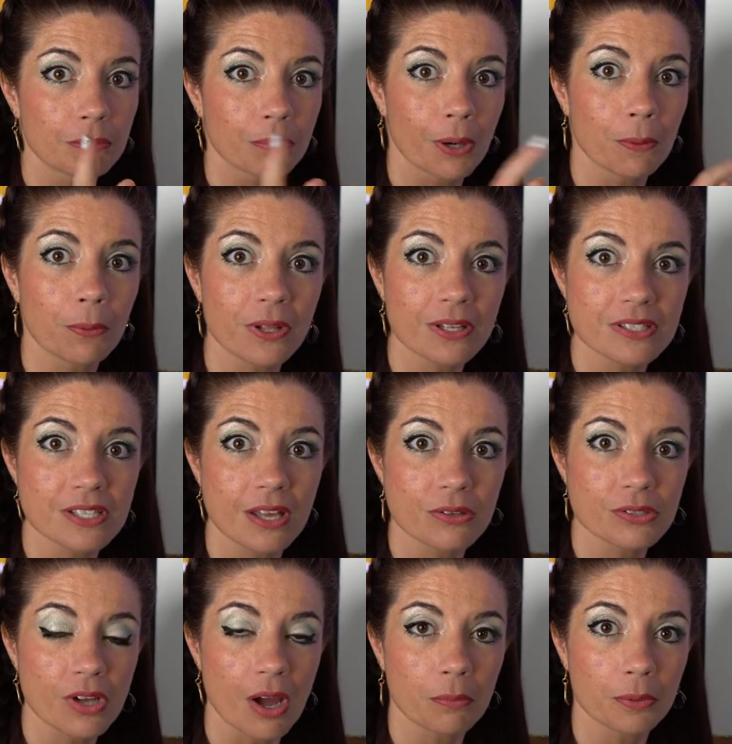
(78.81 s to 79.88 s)
Purple is
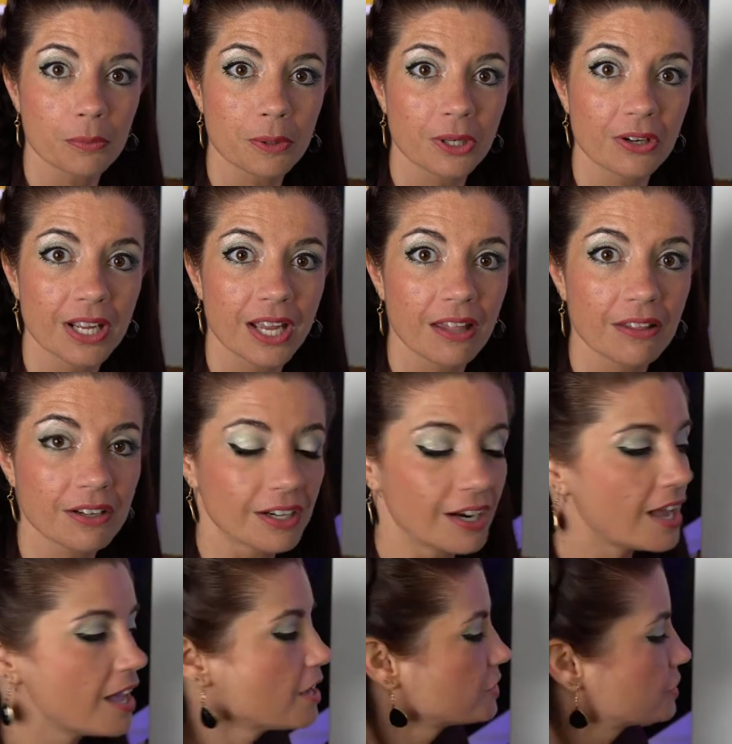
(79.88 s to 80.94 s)
yellow's complementary color.
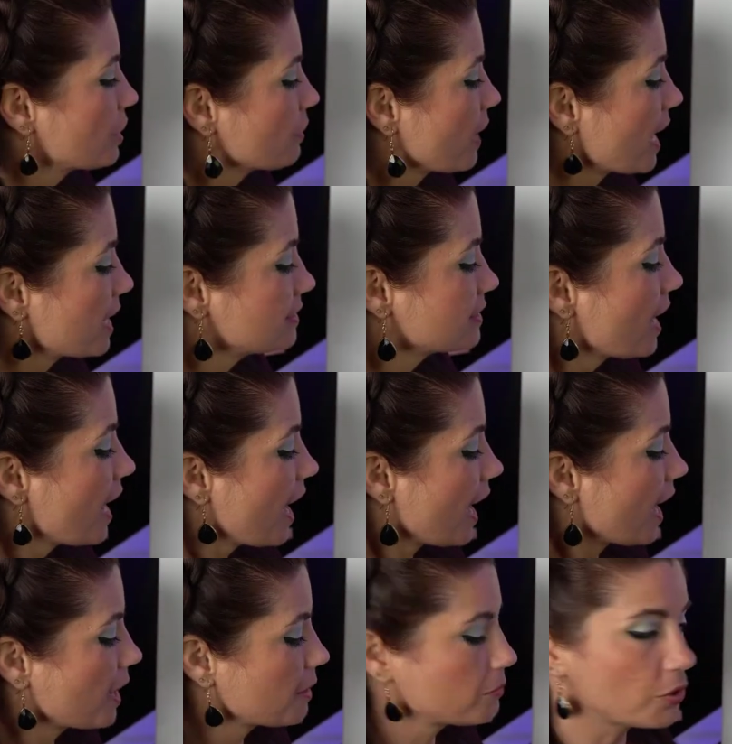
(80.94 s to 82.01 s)
So guys,
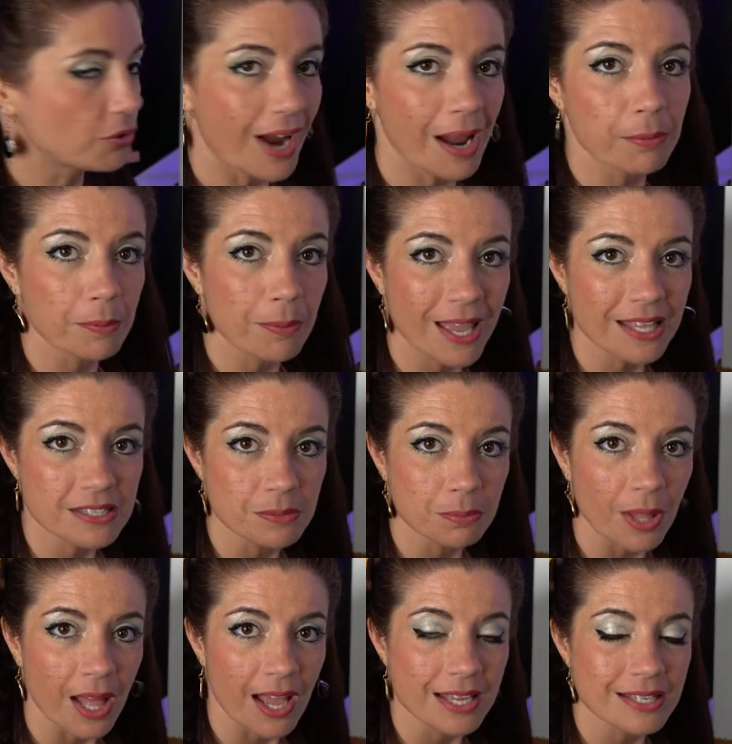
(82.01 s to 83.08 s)
um, grab your paint
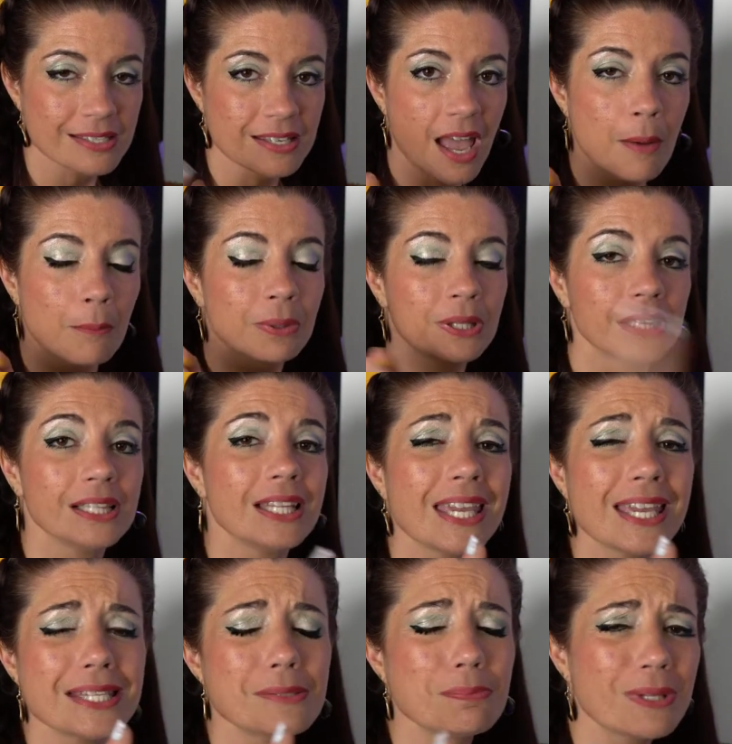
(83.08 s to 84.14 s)
supplies.
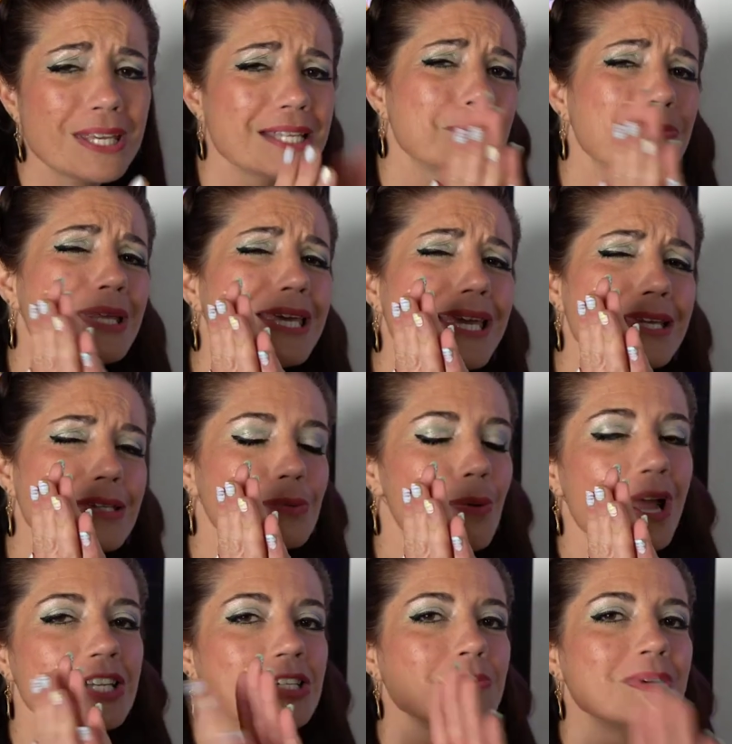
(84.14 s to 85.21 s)
Please, please, please
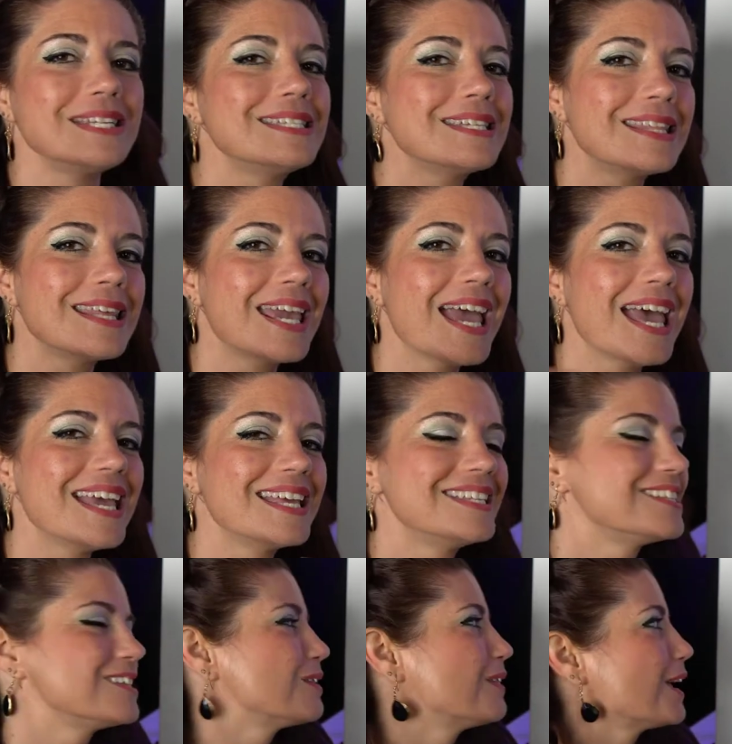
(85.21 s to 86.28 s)
watch me to the
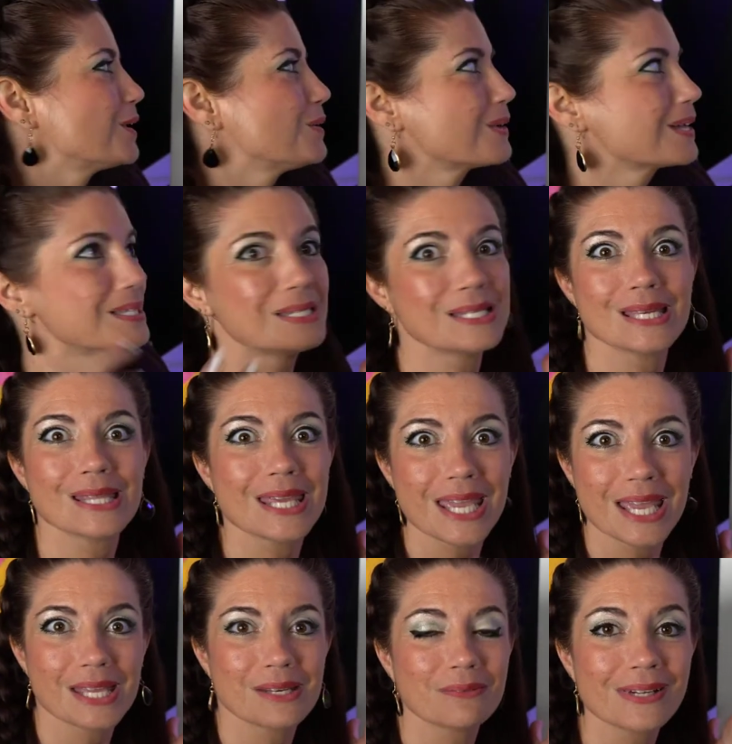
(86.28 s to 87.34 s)
end so that you can see the
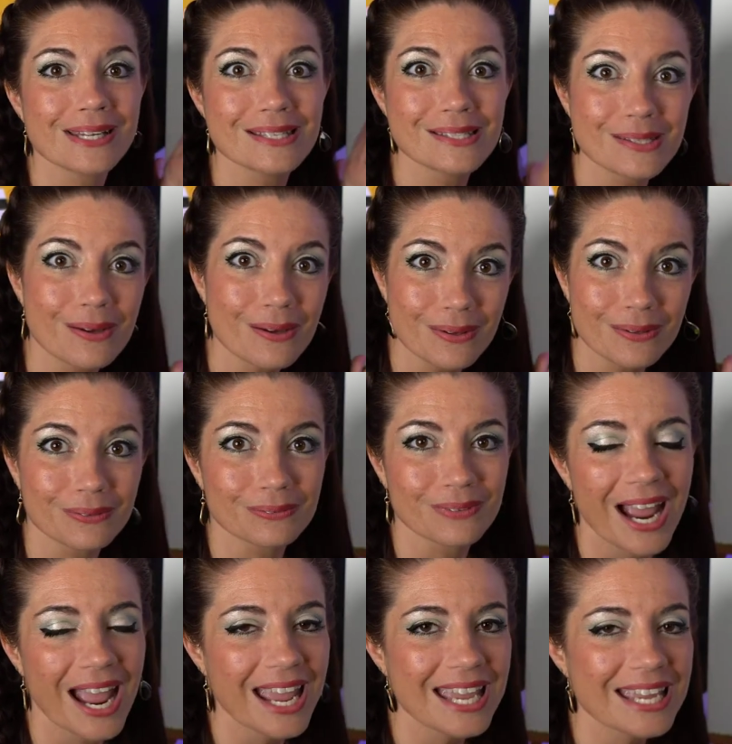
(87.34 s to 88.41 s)
end result,
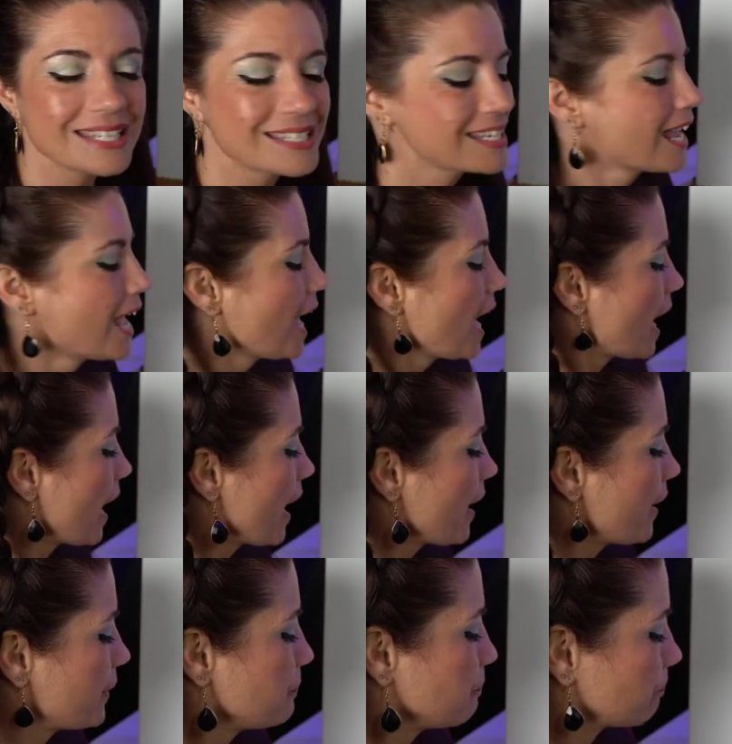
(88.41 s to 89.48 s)
right?
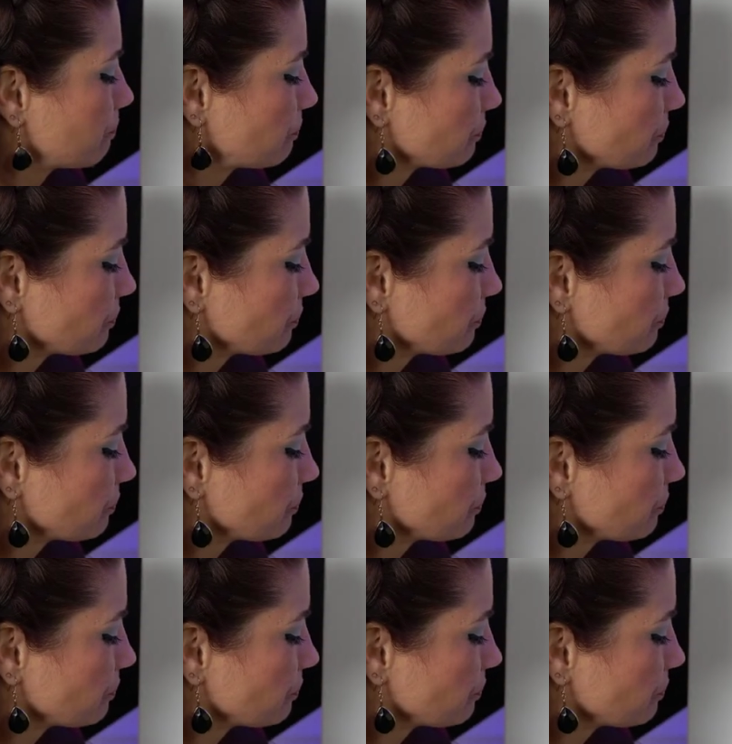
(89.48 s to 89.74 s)
Um,